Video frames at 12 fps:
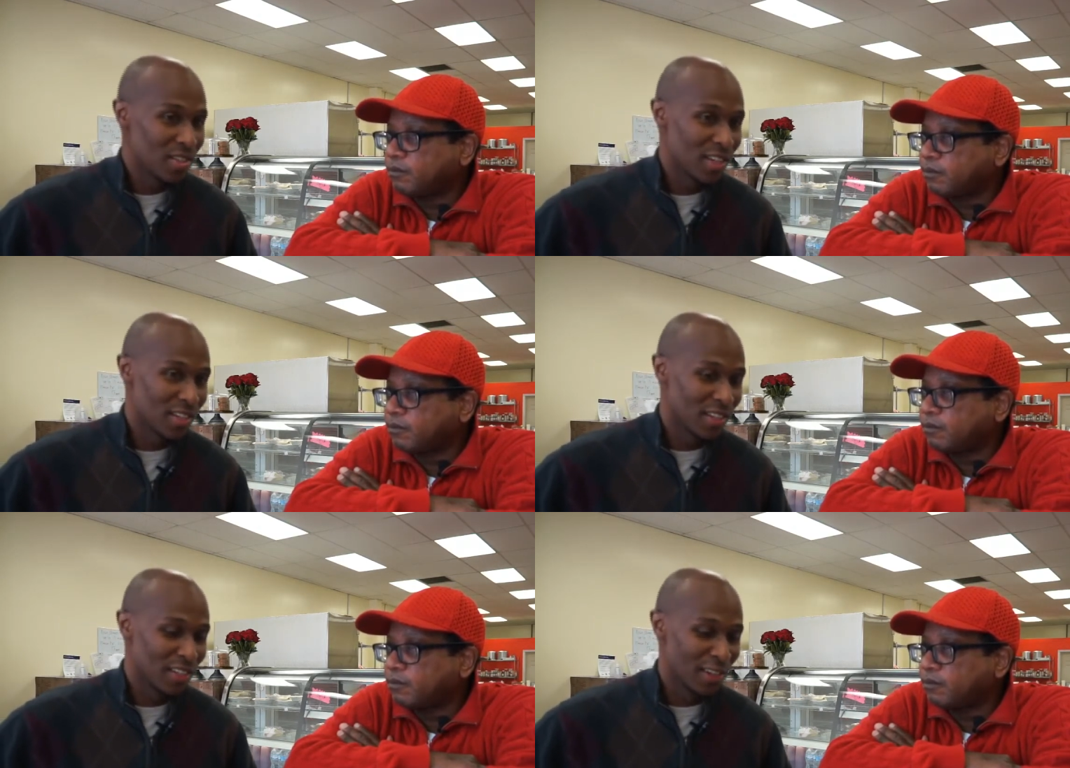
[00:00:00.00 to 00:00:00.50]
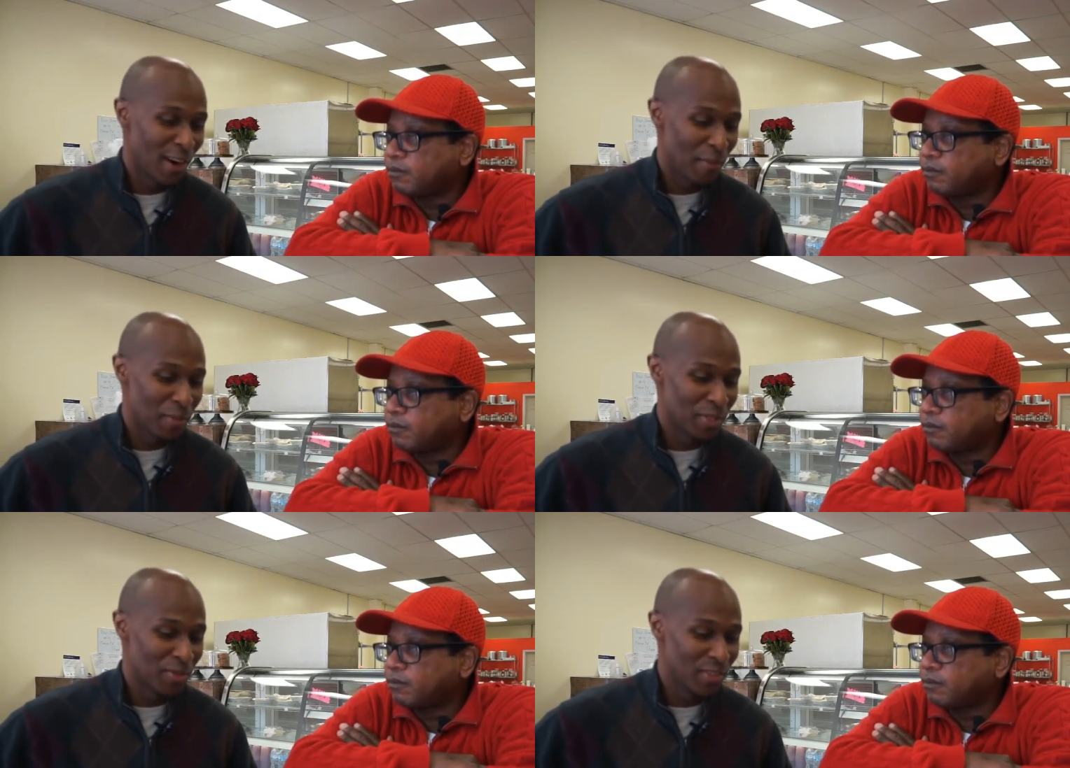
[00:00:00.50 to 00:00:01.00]
Speaker 1: took a little
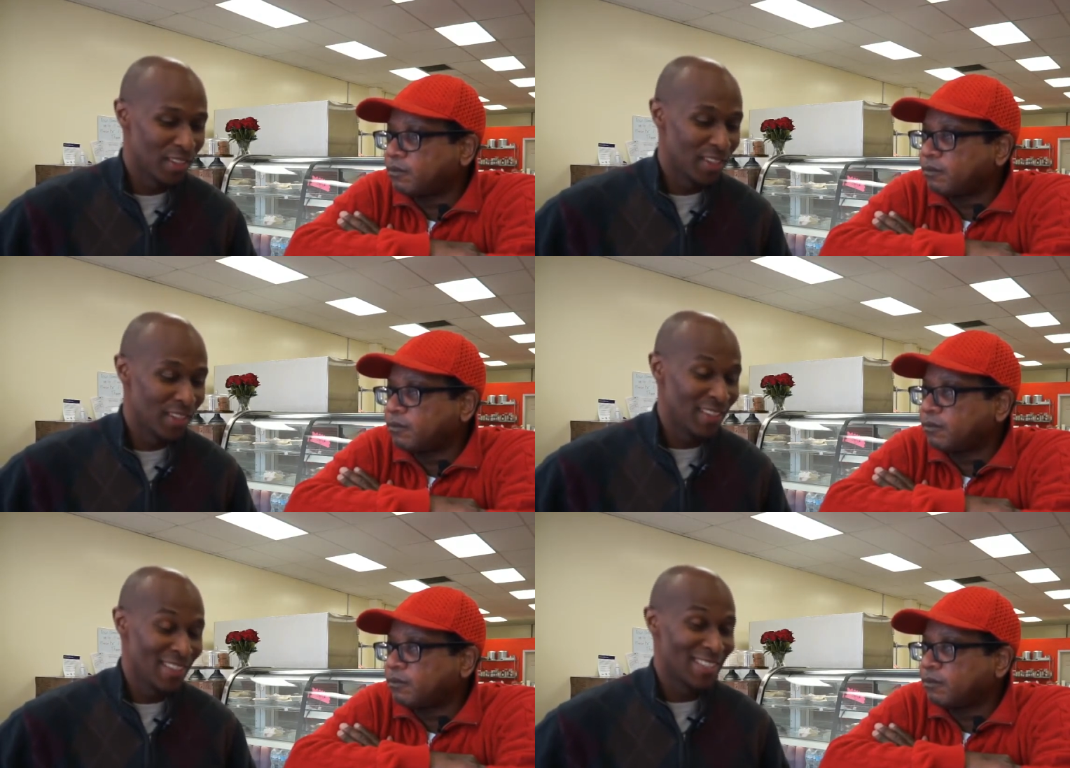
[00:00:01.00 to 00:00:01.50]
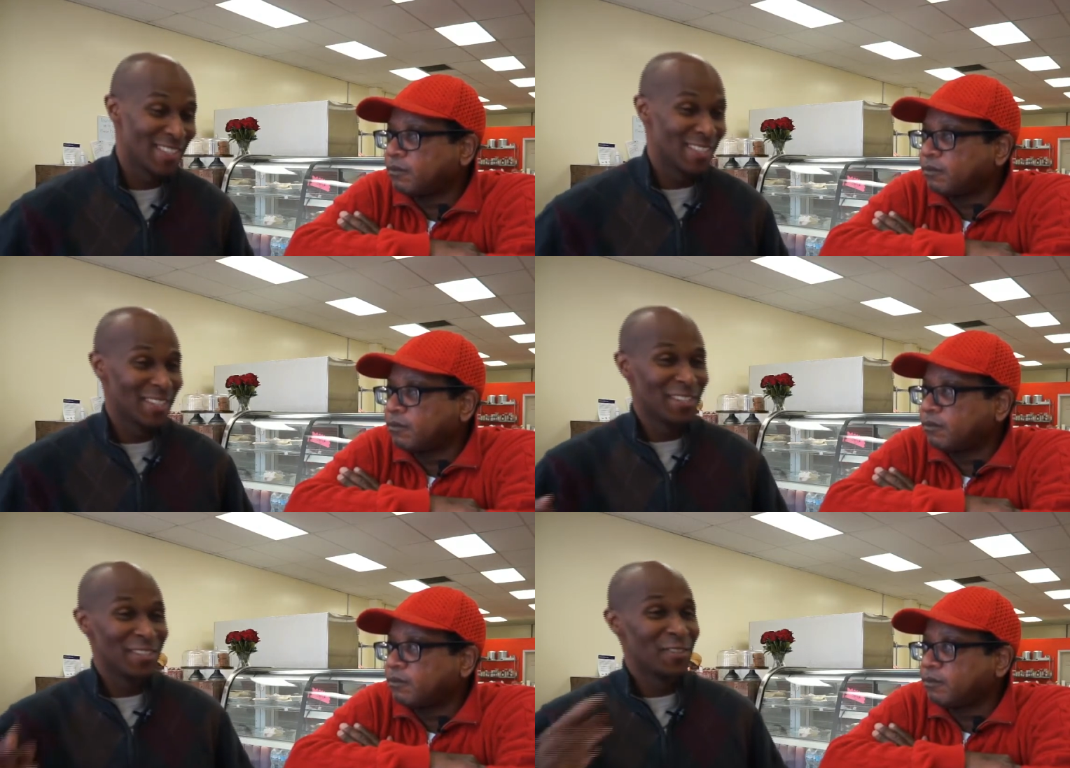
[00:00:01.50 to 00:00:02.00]
opportunity to